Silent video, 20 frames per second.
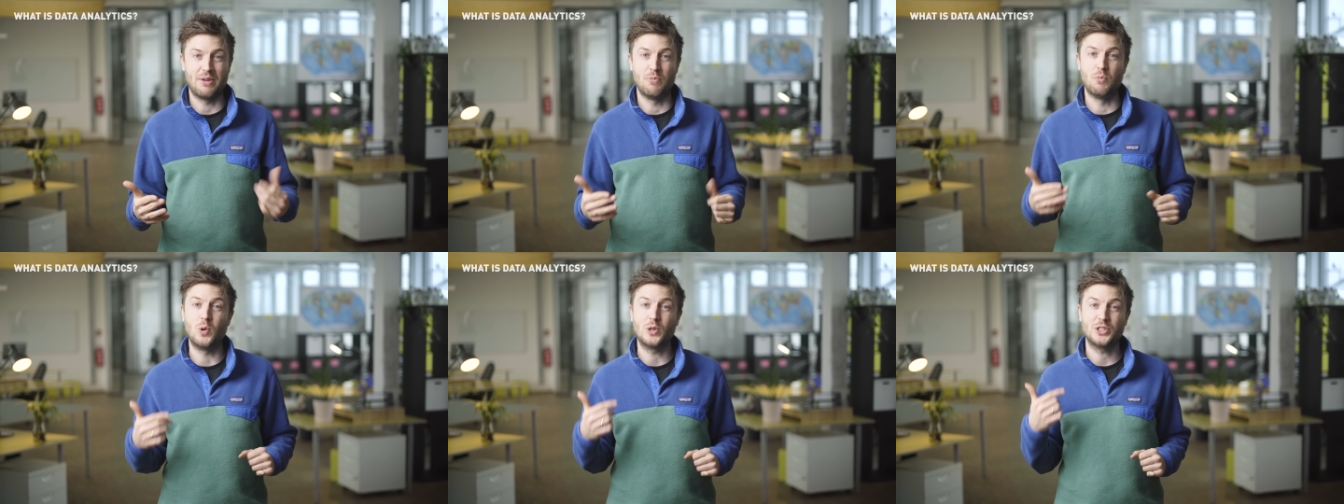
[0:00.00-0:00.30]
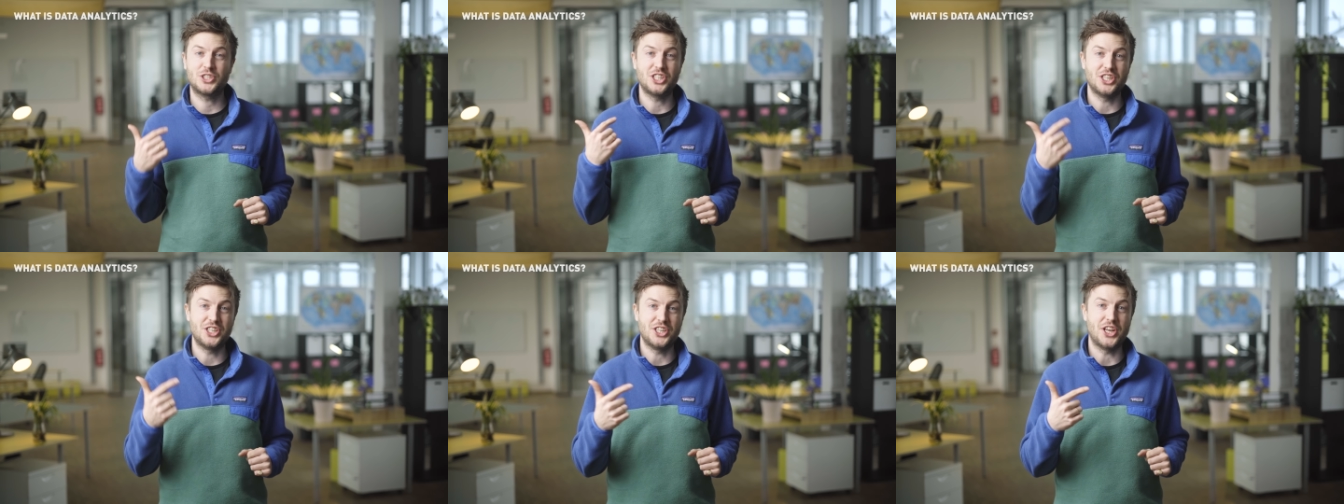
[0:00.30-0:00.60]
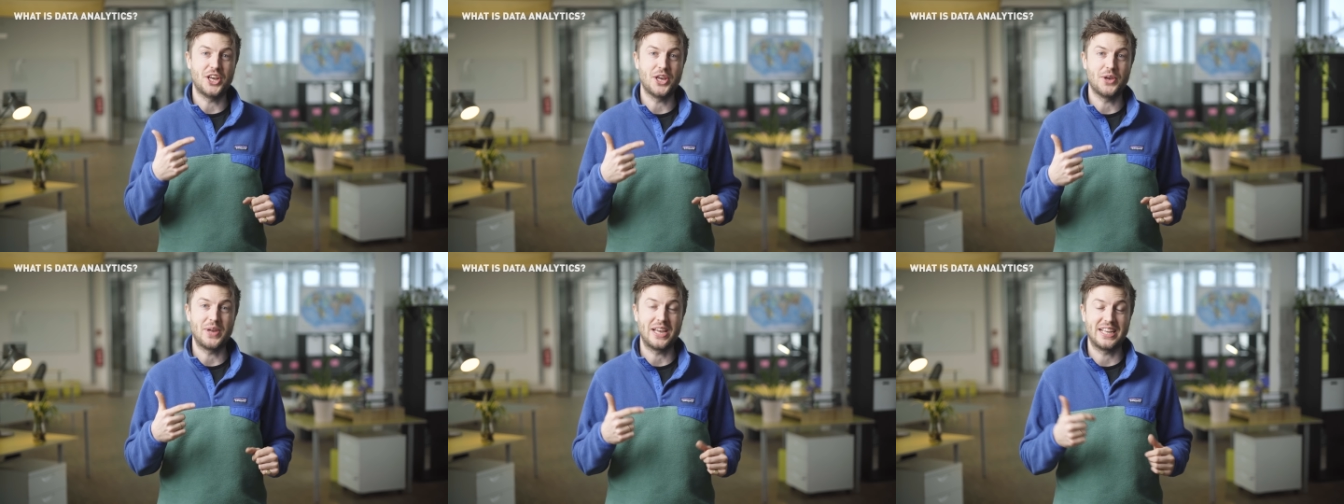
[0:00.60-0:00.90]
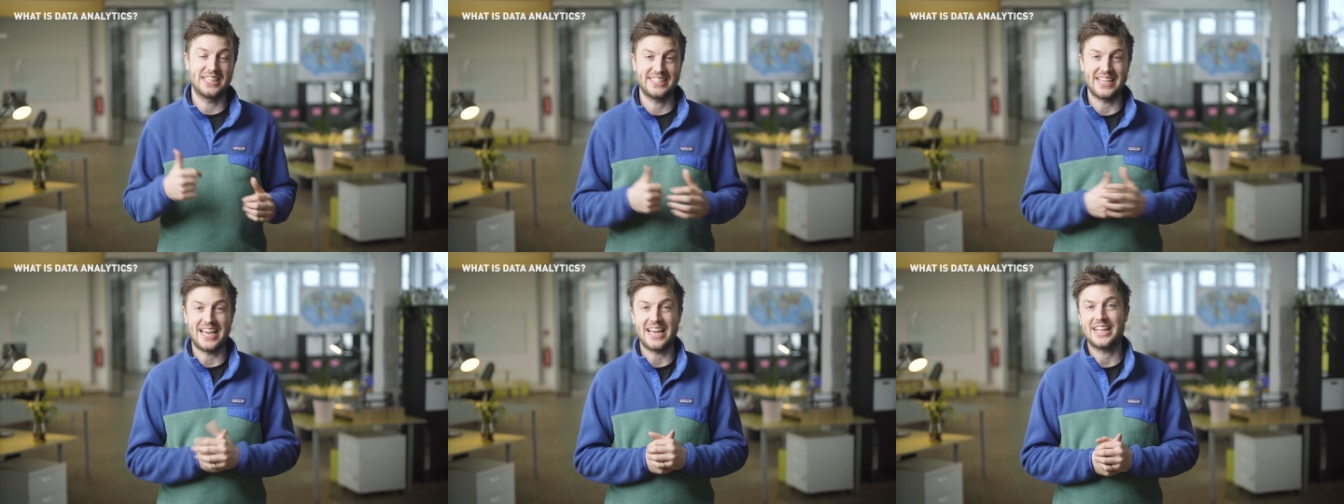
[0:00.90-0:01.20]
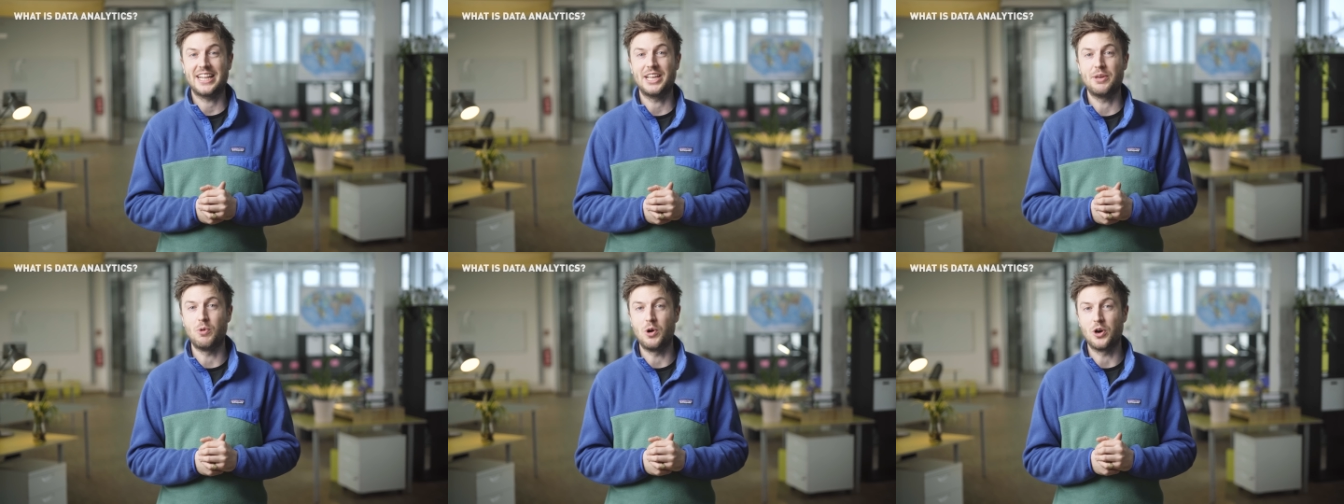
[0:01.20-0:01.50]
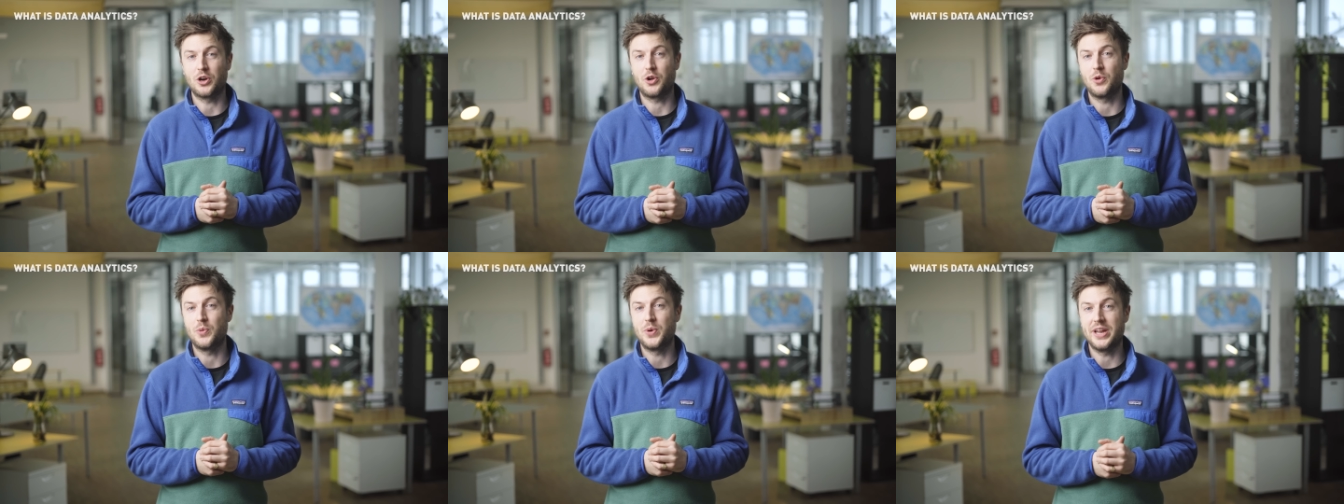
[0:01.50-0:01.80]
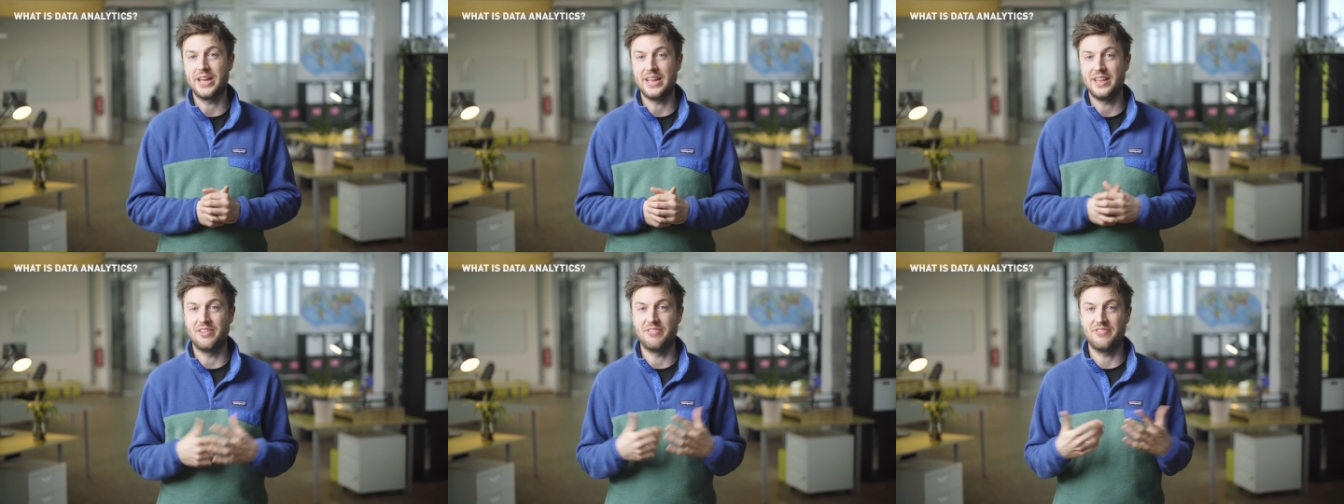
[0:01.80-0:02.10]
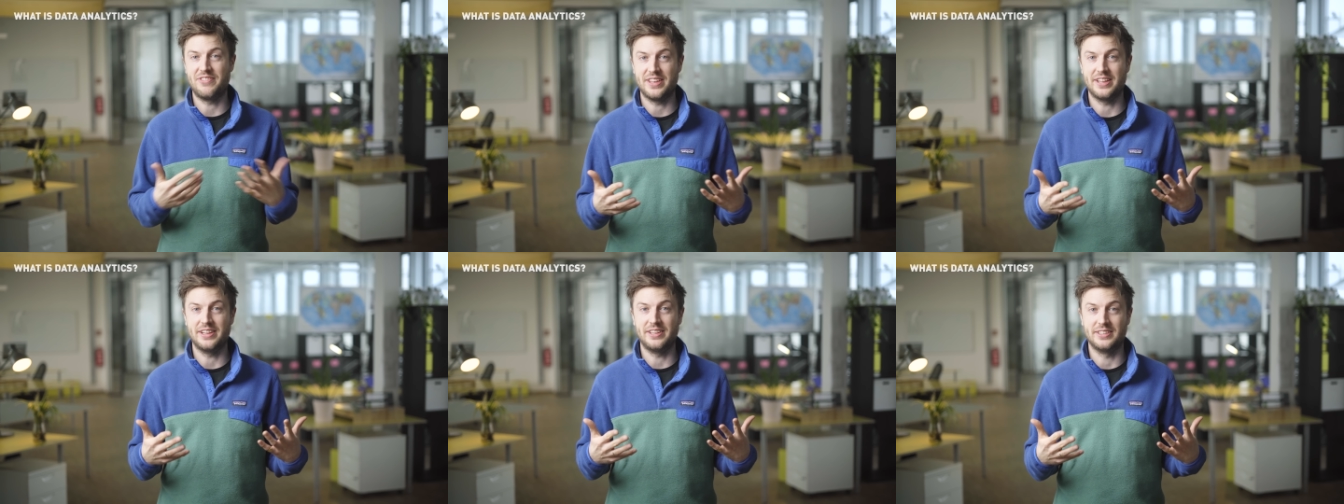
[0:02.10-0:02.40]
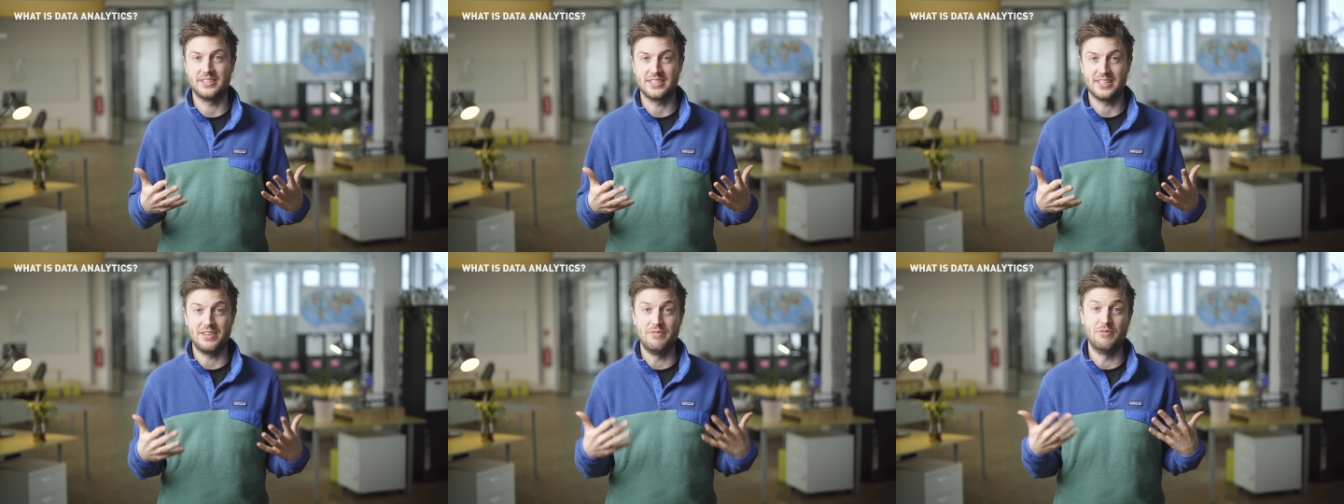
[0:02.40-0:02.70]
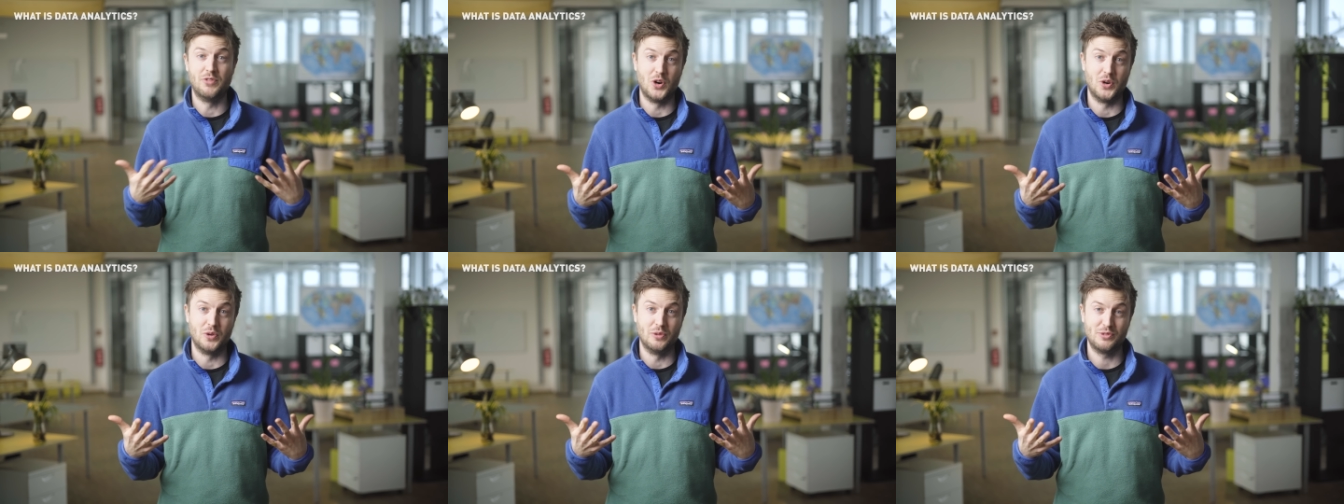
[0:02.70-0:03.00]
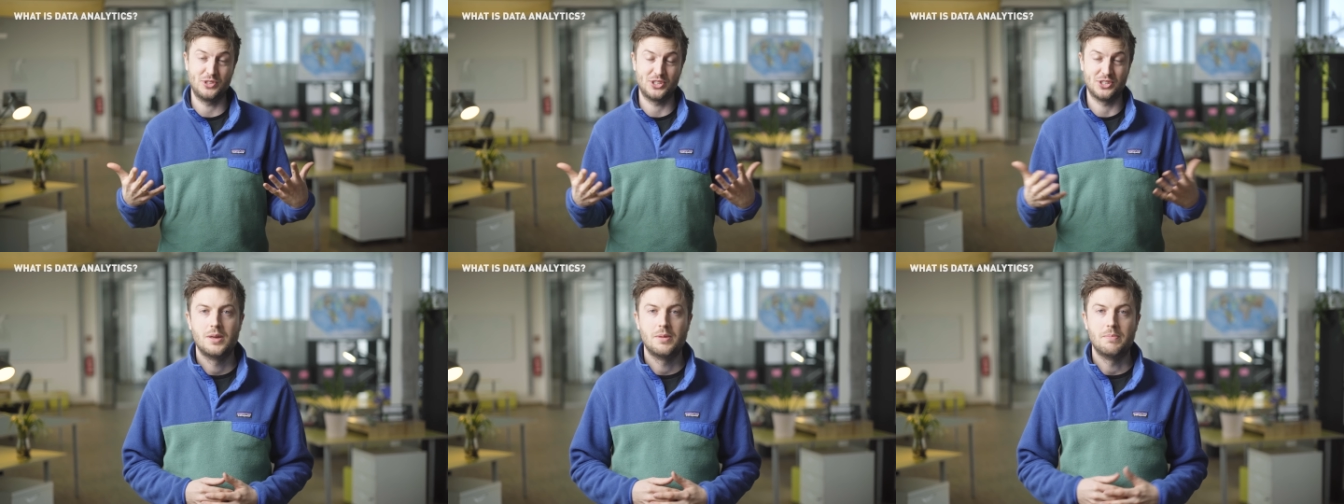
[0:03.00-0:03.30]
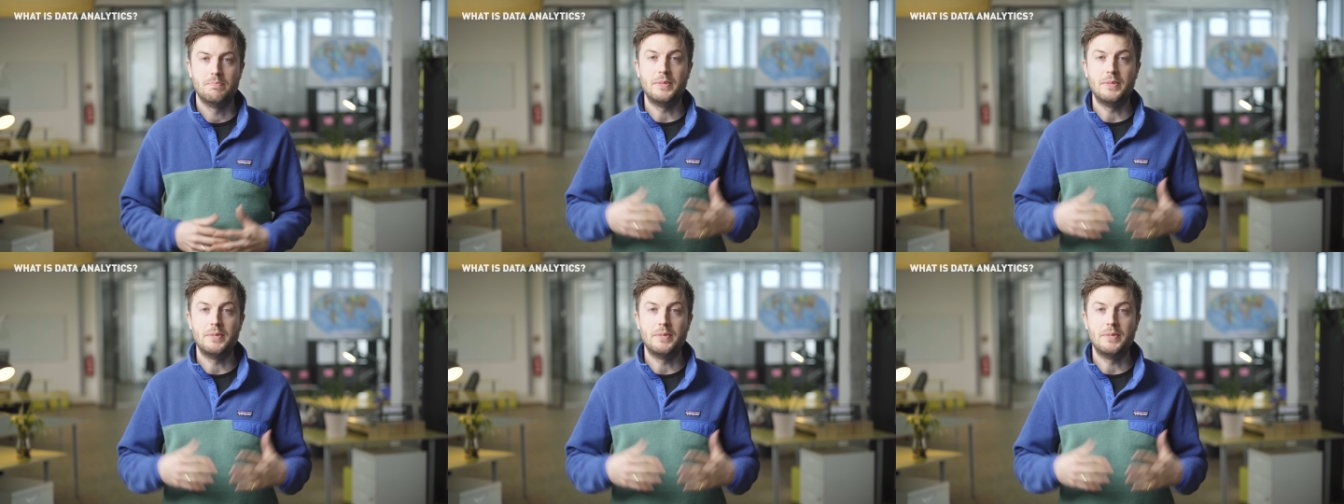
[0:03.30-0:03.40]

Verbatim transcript: and want to know exactly what a career in the field involves.